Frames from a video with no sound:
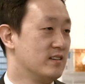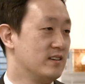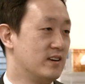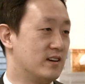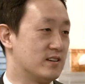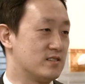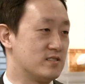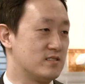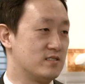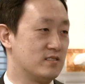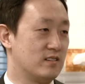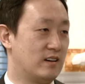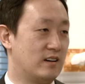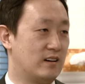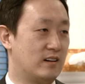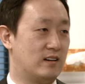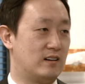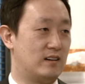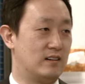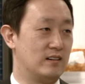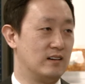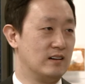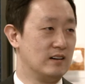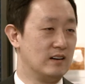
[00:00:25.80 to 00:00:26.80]
Yes,
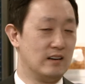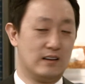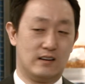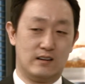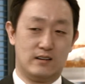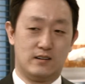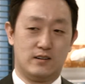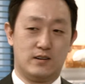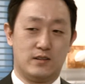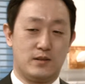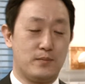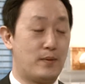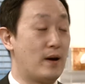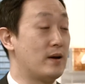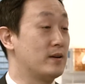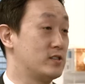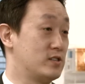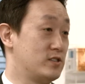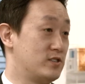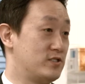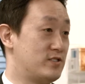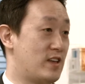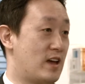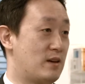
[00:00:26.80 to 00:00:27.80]
the
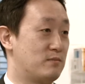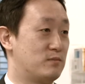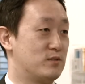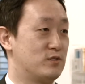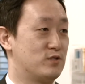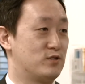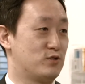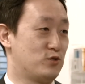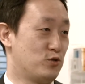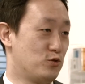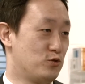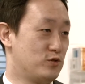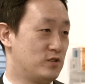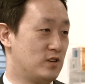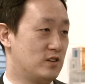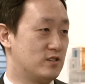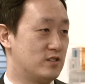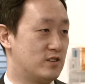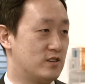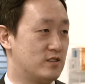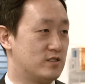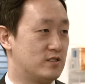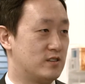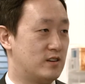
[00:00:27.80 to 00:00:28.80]
patient's name is Susie.
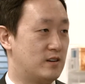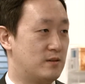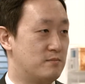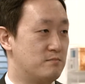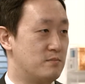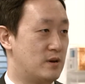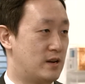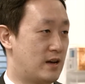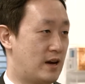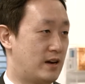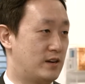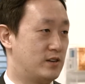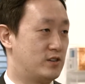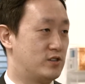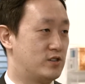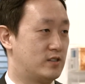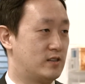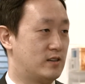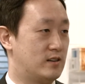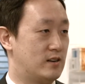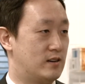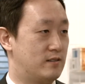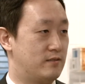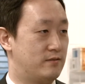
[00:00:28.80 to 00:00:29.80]
She's a
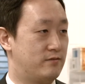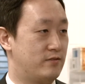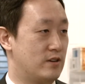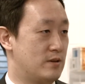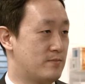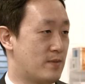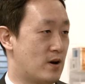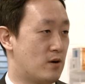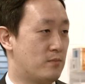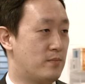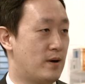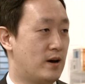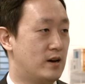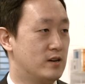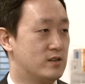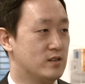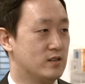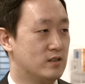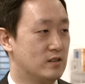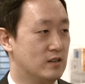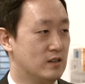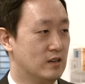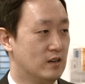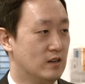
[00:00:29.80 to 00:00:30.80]
mid-aged female
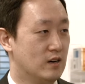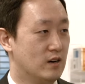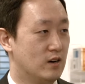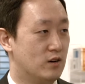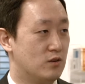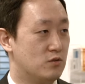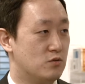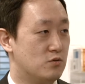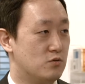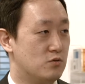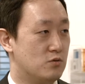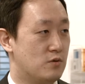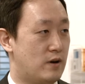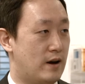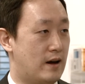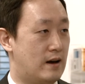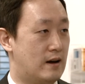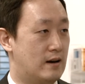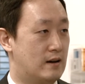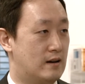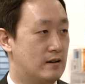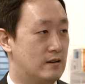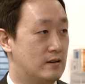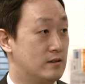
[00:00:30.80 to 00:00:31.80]
patient who
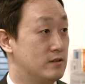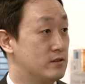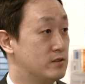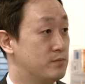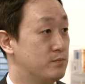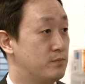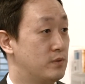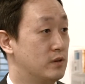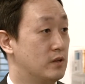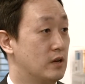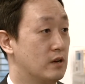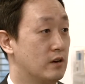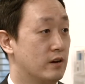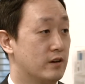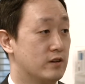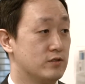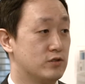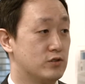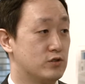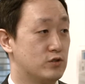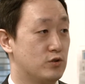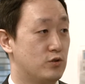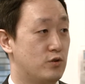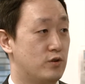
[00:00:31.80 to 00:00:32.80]
is particularly
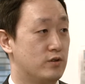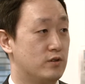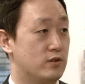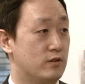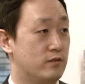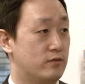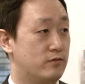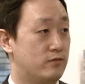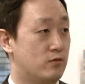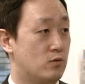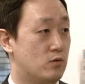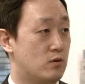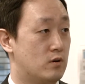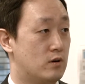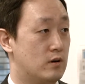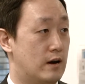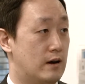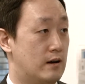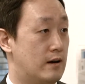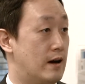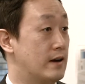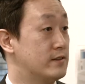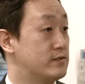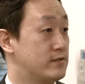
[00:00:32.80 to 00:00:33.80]
concerned for
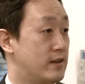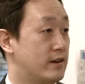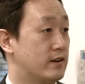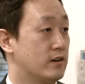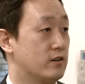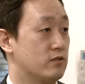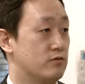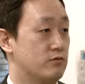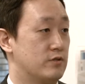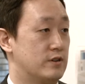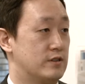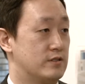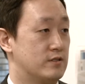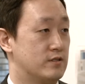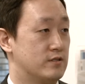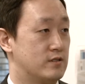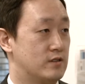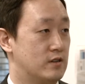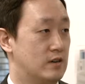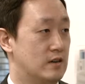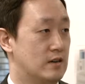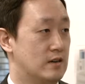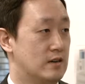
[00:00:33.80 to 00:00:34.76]
aesthetic reasons.